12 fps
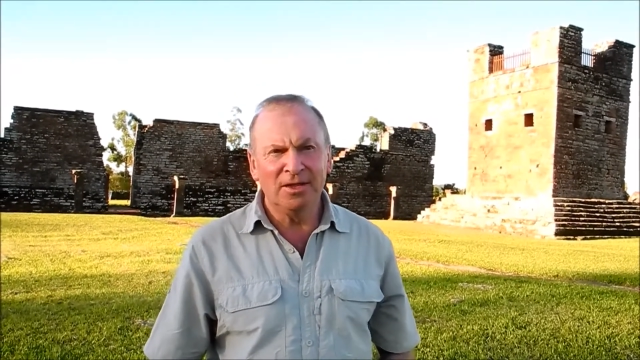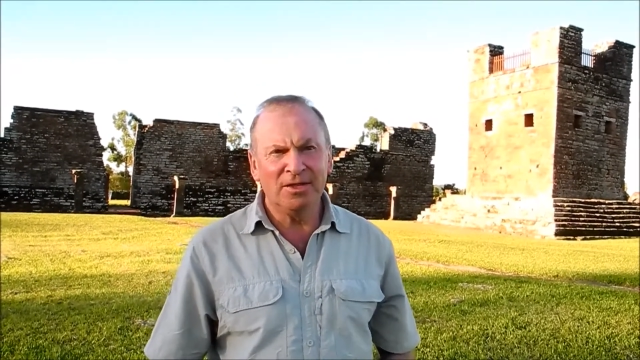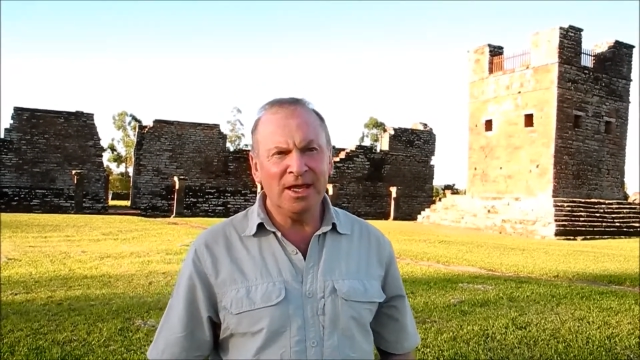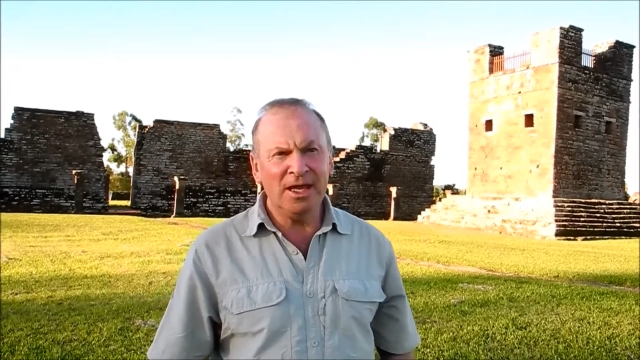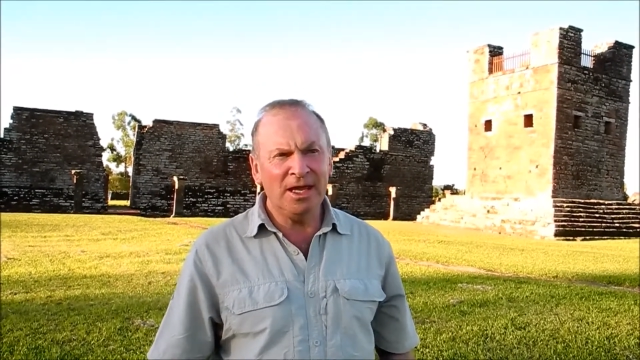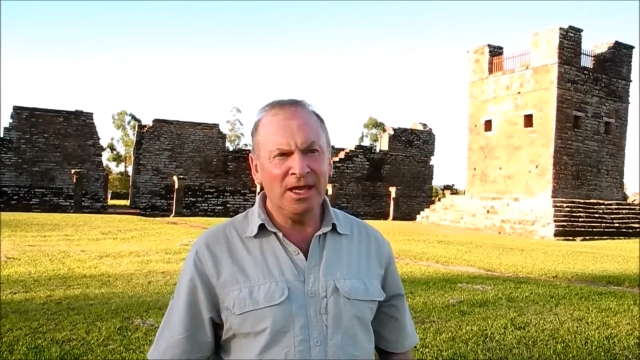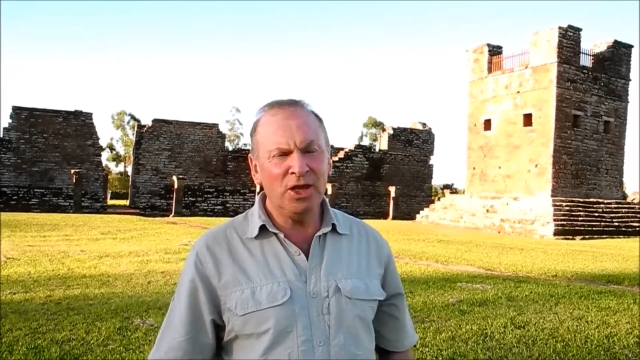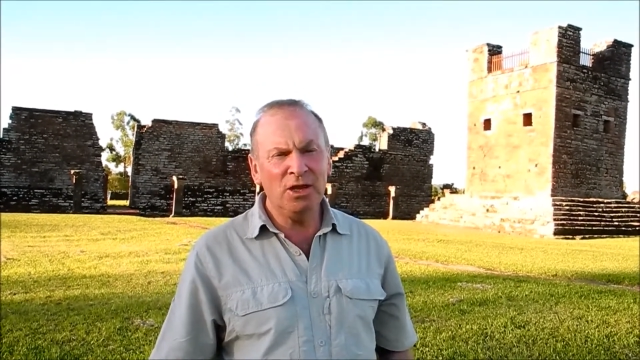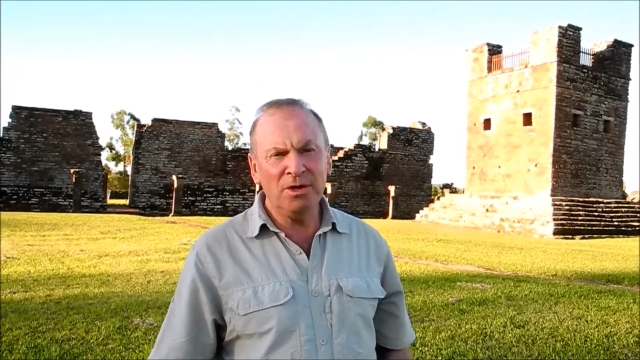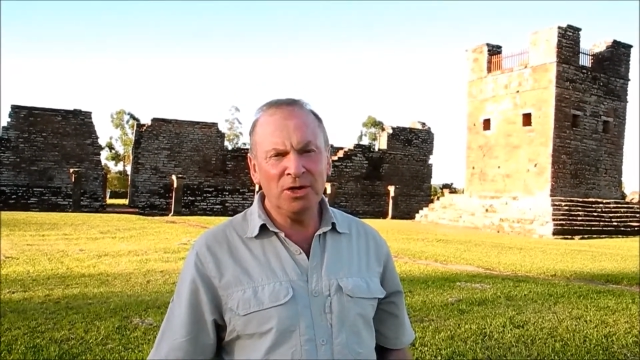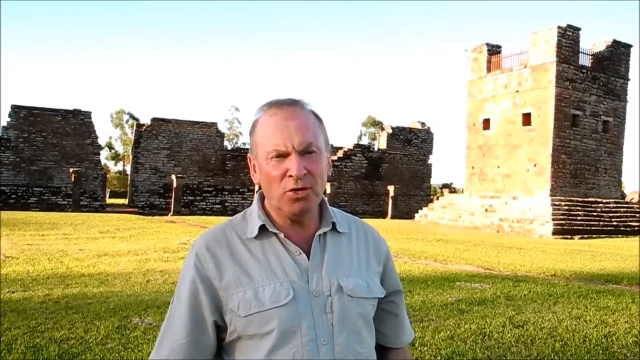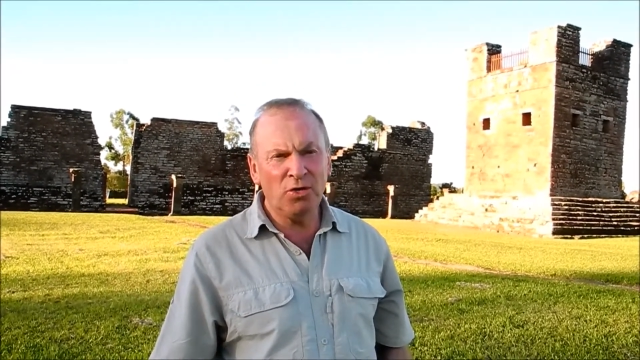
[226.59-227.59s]
the
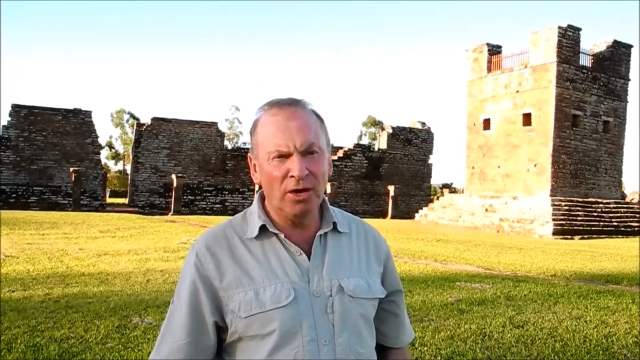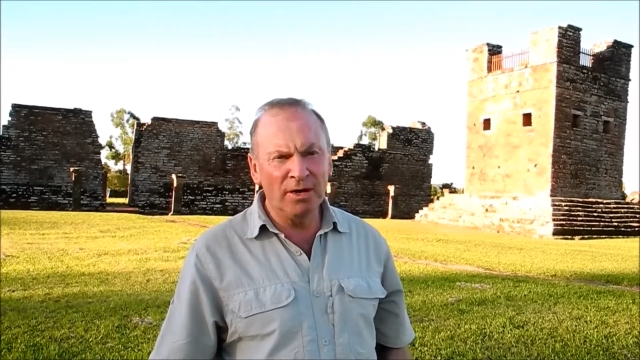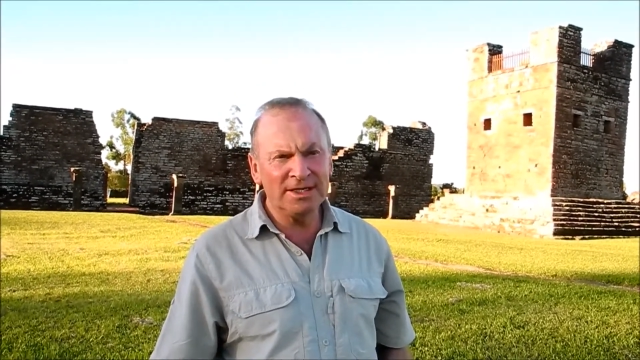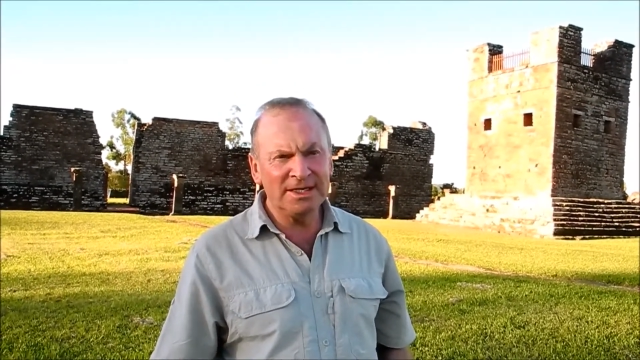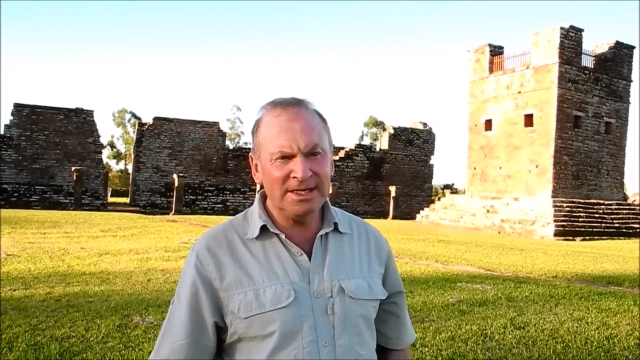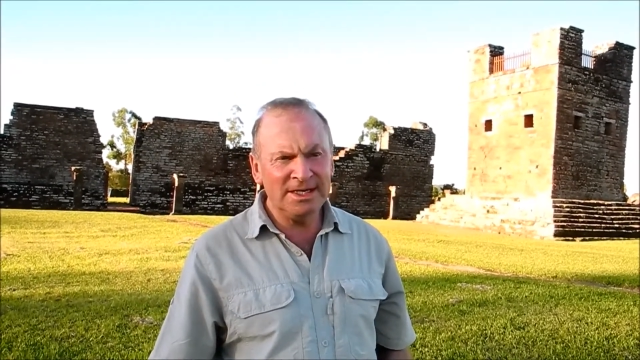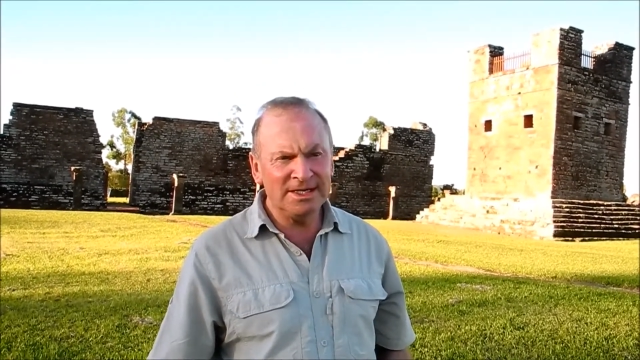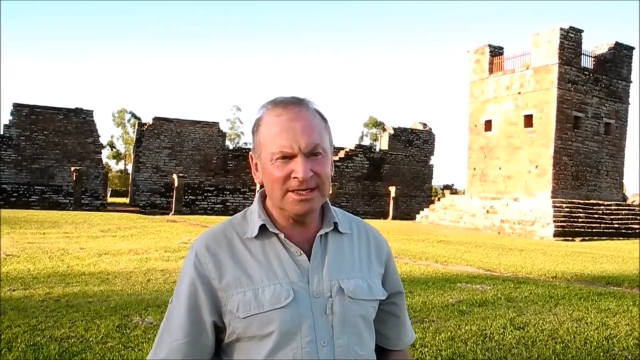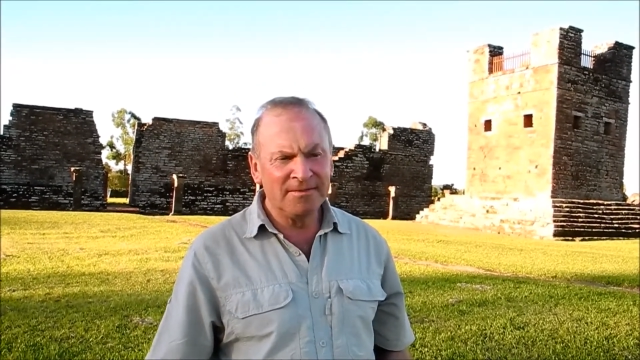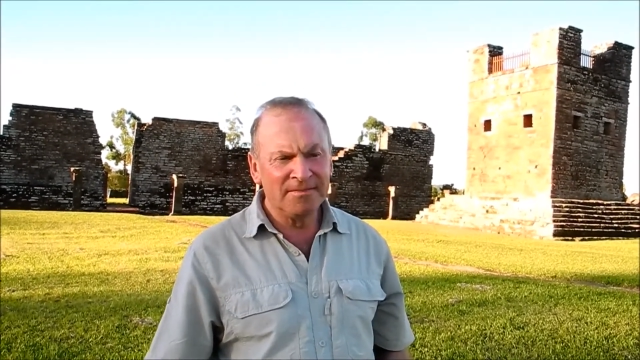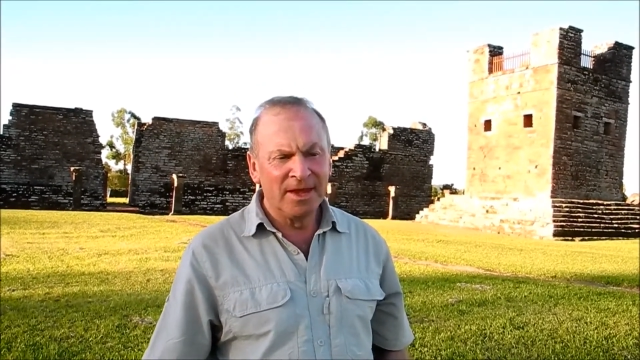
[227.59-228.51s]
human qualities.